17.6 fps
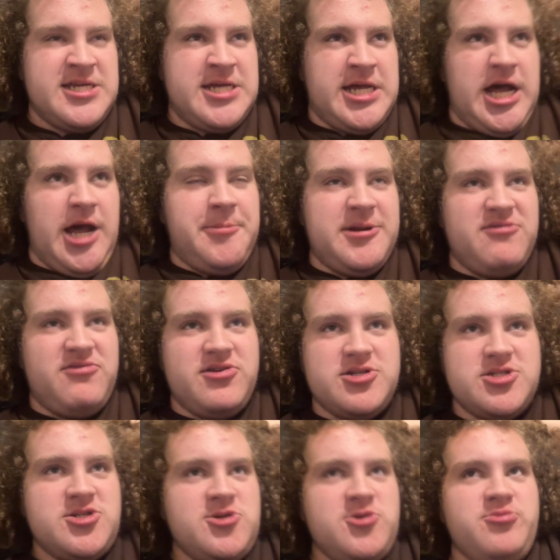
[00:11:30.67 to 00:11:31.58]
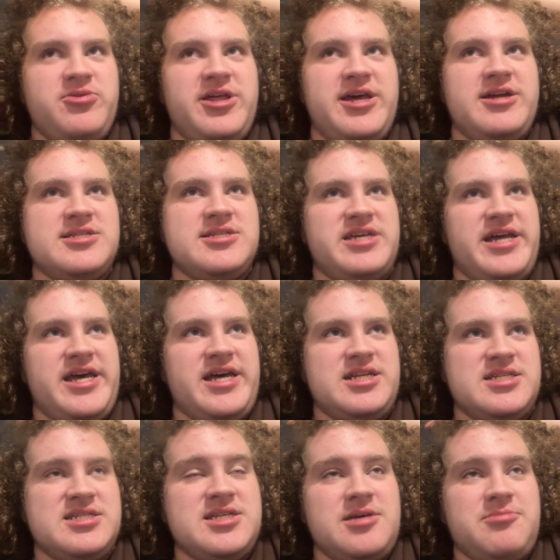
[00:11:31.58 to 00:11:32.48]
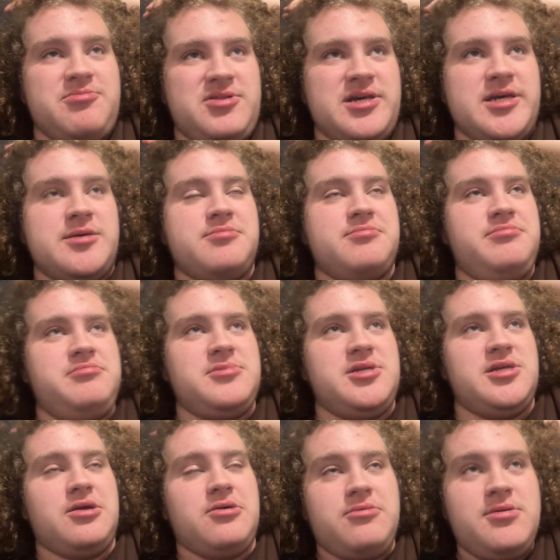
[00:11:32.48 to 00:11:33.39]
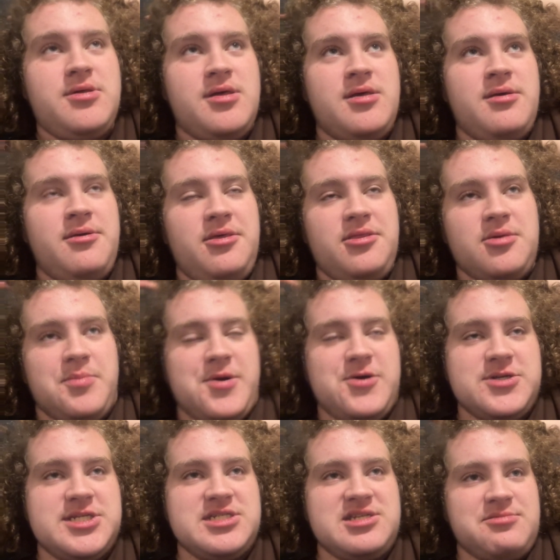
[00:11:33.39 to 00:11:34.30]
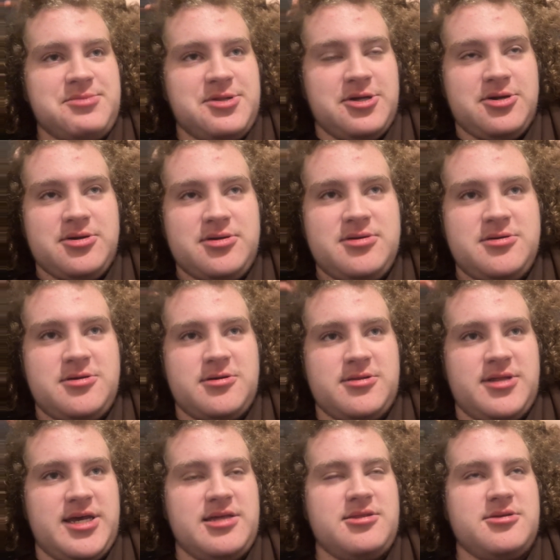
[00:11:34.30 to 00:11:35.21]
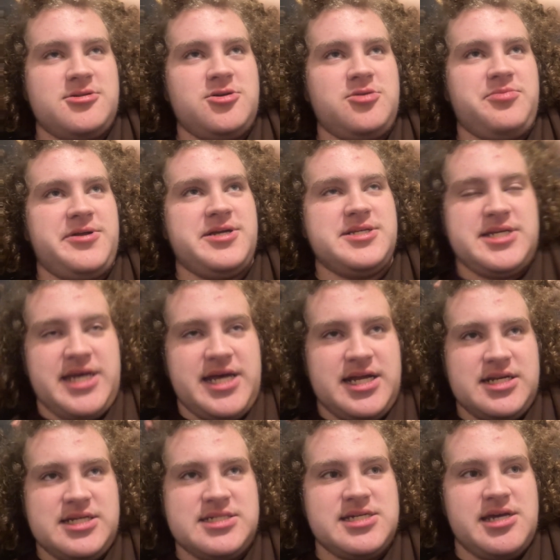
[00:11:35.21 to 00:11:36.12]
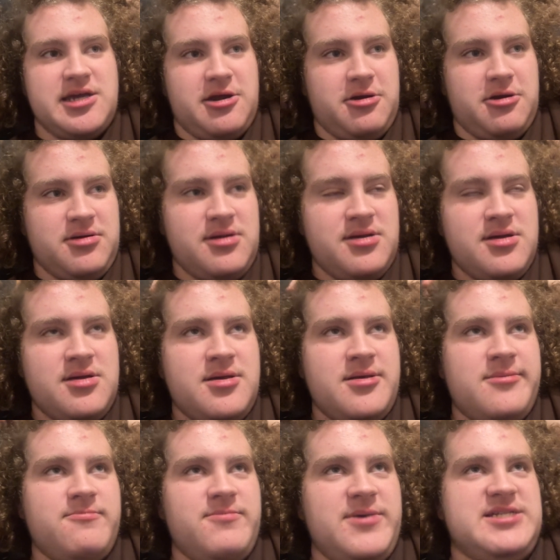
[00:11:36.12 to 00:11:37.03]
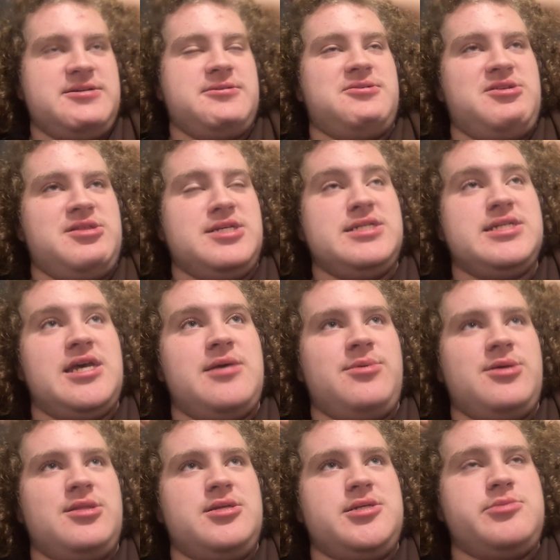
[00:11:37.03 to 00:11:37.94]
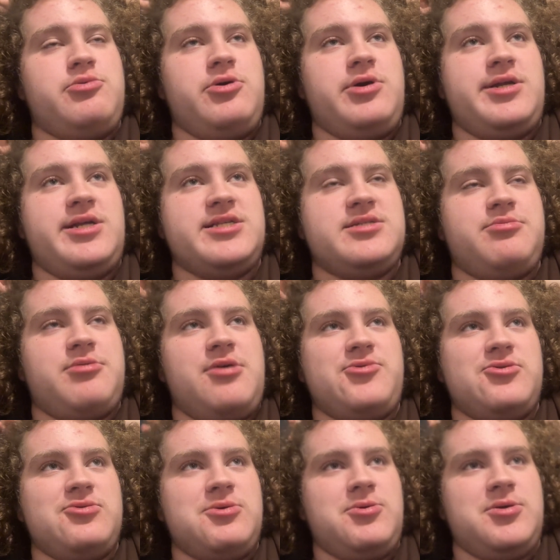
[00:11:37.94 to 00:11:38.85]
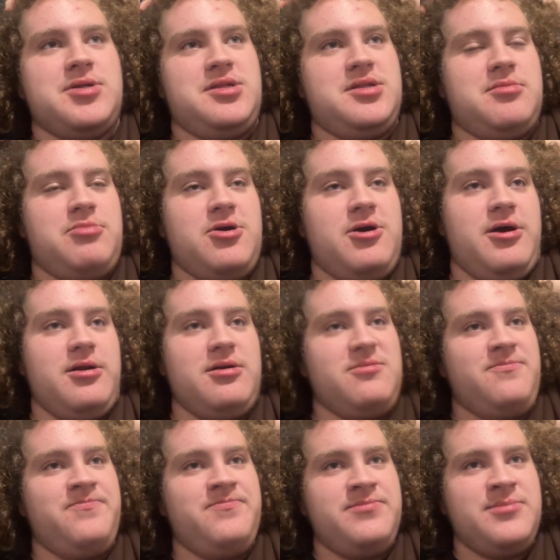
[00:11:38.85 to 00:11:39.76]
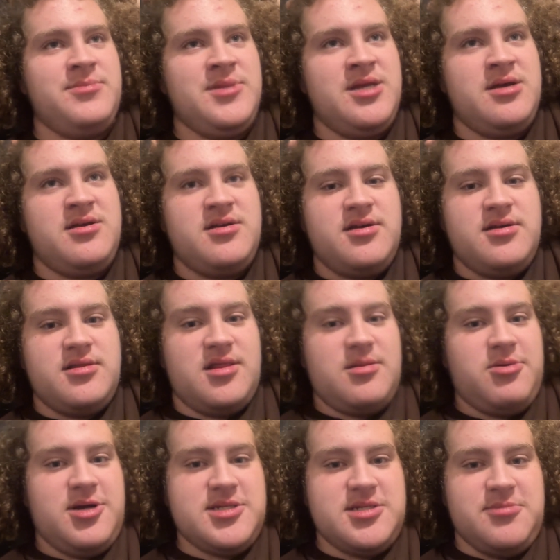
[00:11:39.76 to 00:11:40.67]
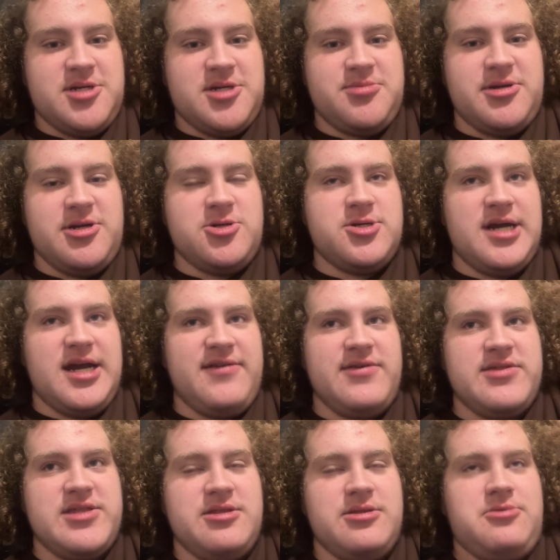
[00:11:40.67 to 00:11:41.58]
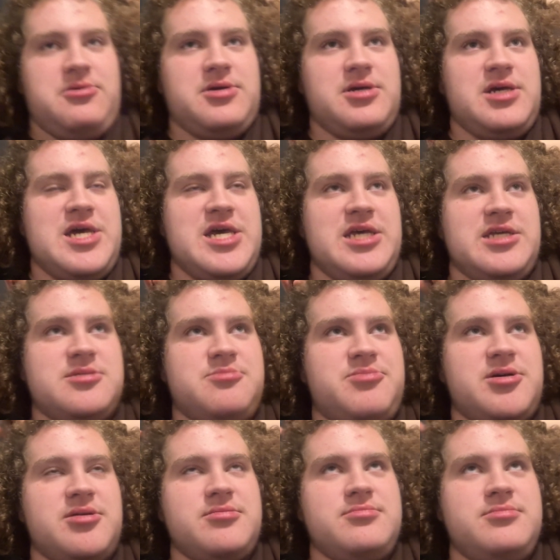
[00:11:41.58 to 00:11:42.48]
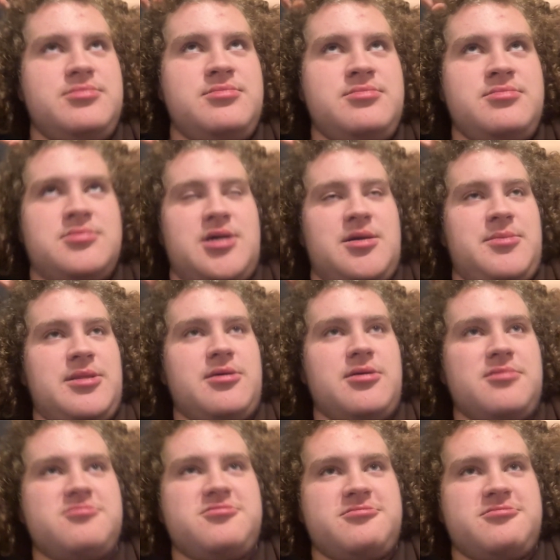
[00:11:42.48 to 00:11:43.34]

I mean, if there's two players that I had to say play, the most similar, or like the two players I had to say are basically the same at this point, it's probably Luka and LeBron. LeBron's a much better driver than Luka is, but, I mean, they're